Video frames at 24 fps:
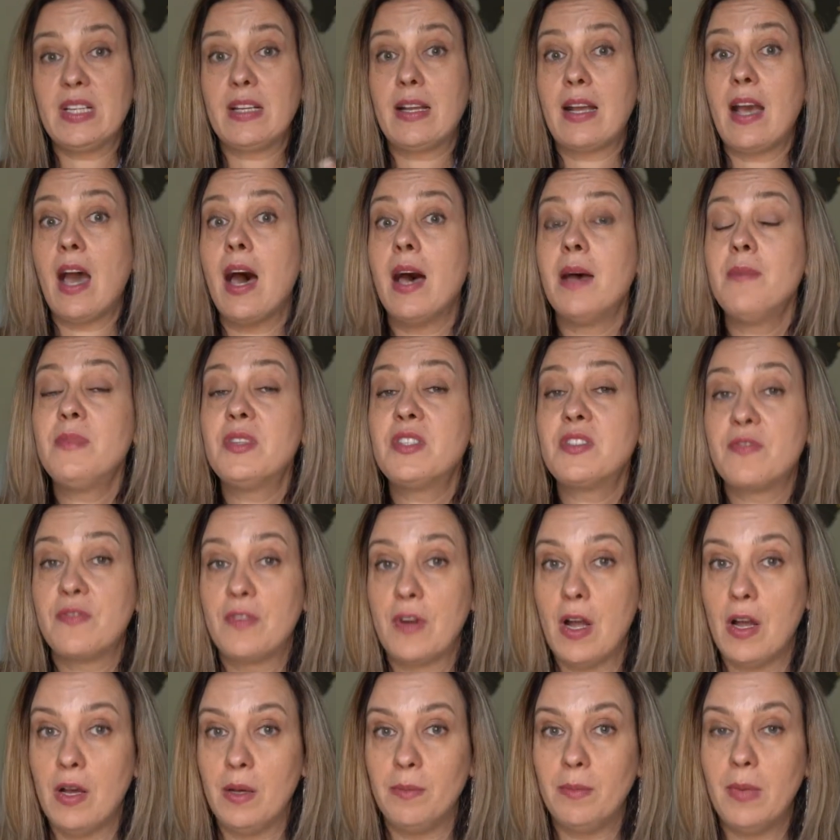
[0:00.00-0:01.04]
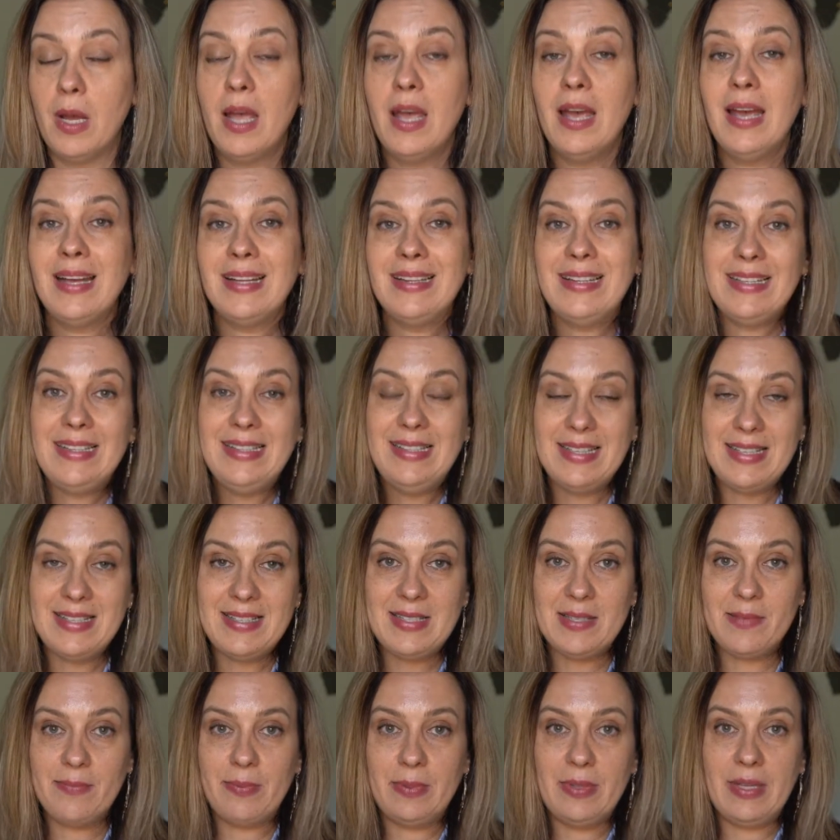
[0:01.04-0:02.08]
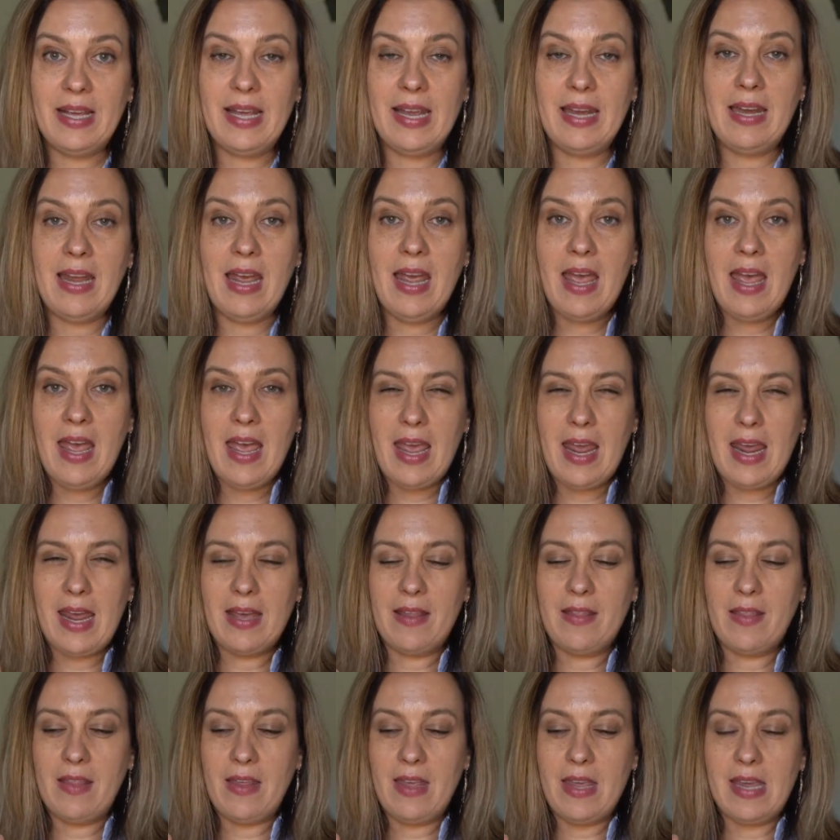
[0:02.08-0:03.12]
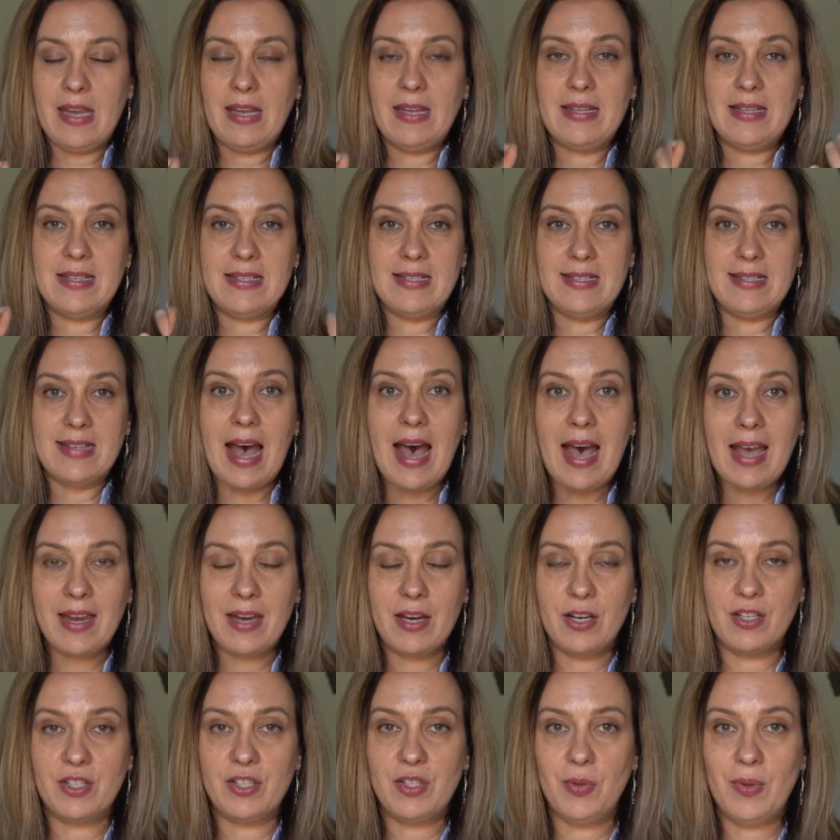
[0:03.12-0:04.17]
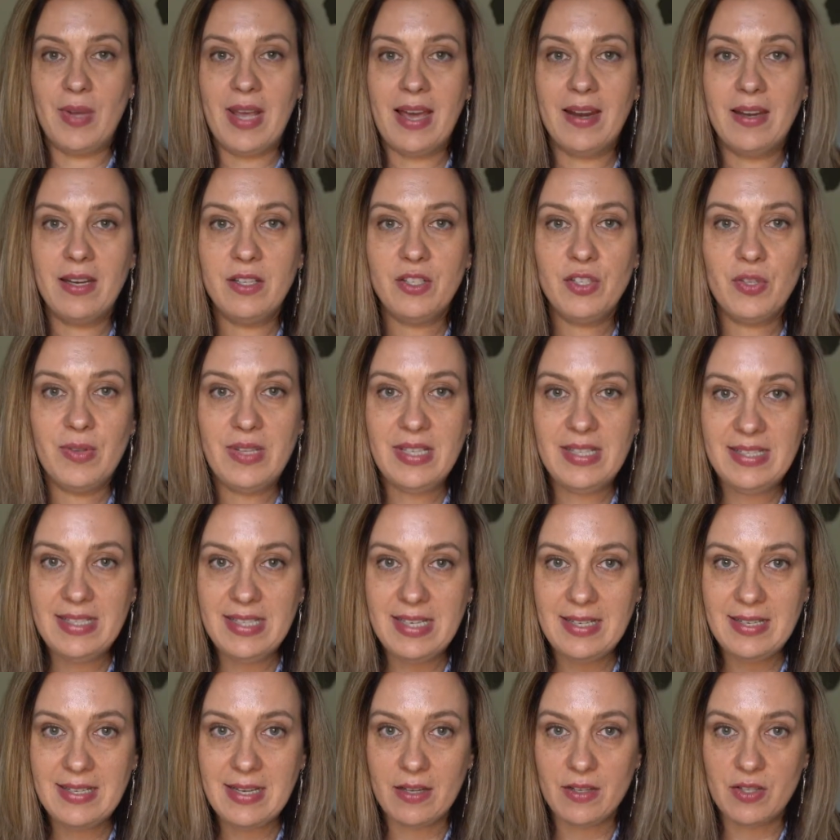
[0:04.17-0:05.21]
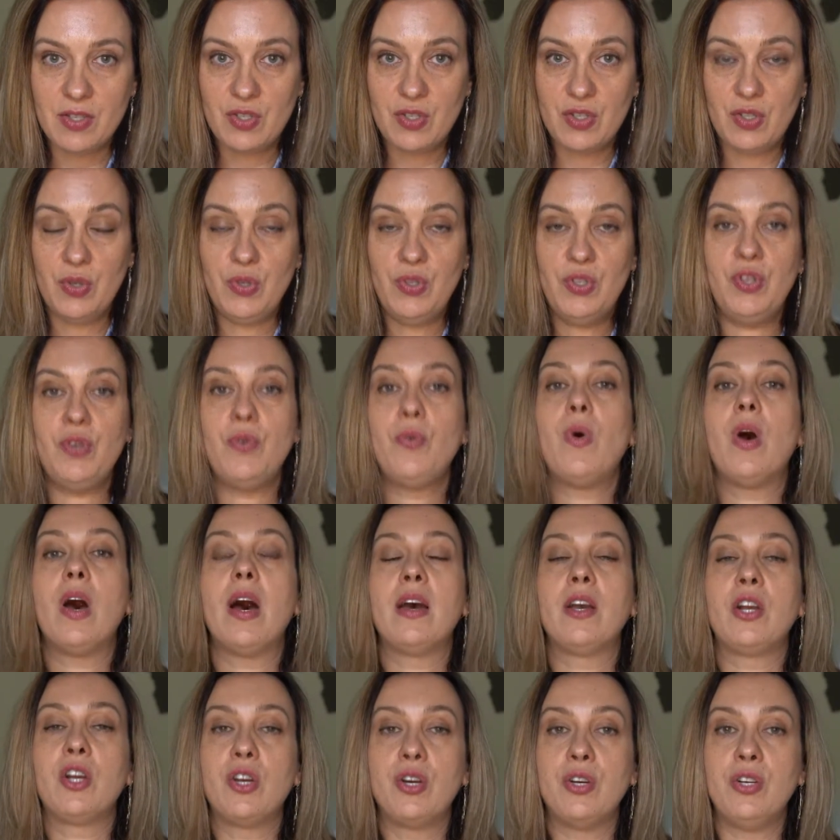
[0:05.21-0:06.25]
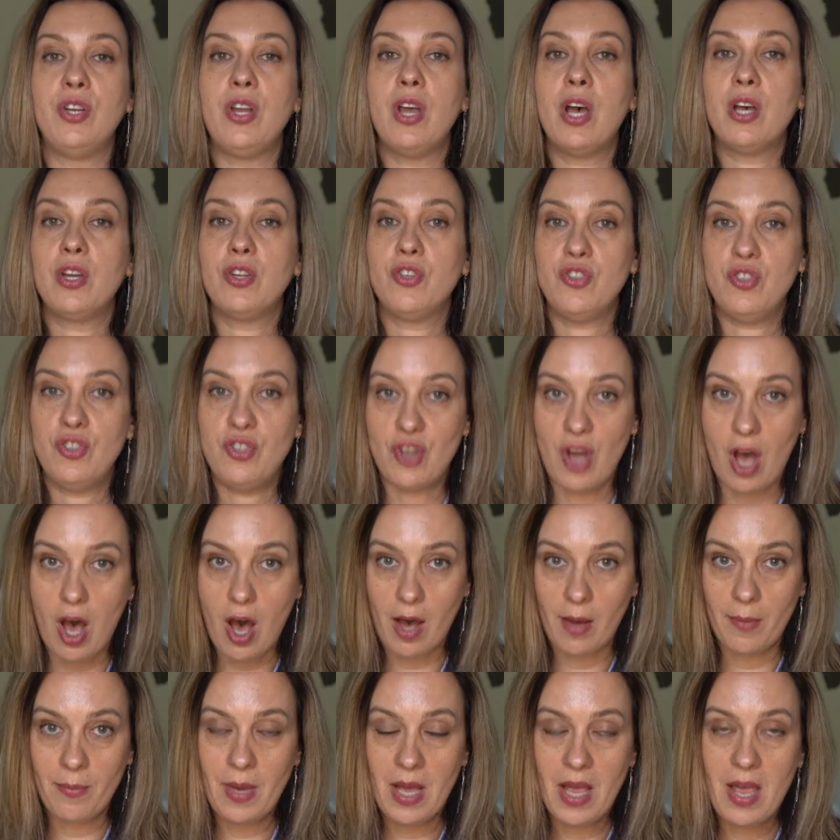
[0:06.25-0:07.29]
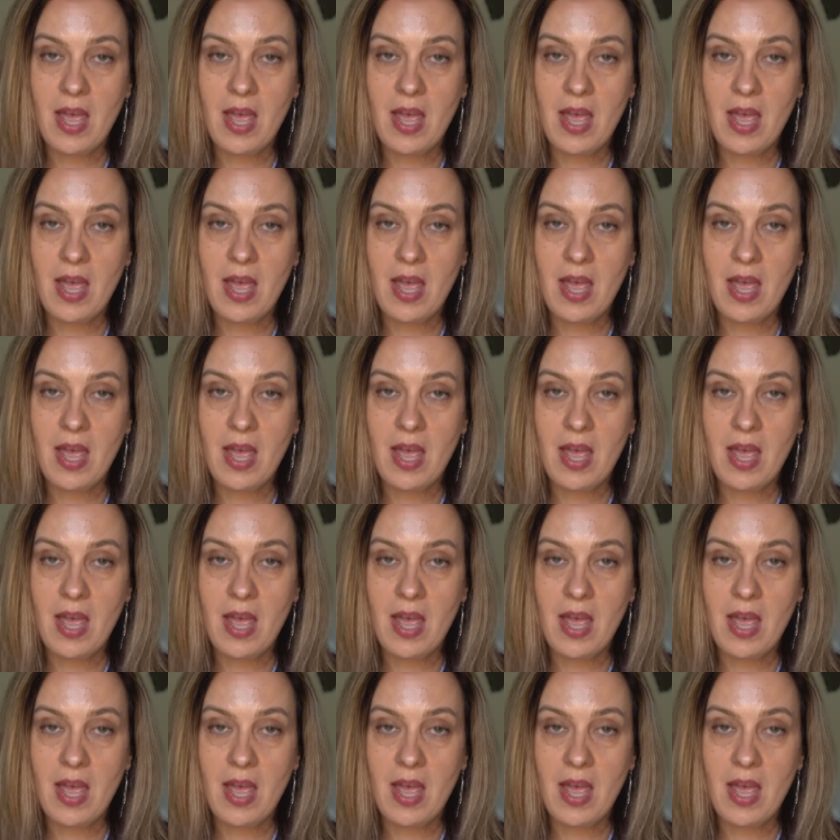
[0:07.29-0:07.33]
comes from the discipline and the desire to get into the details to do a good job.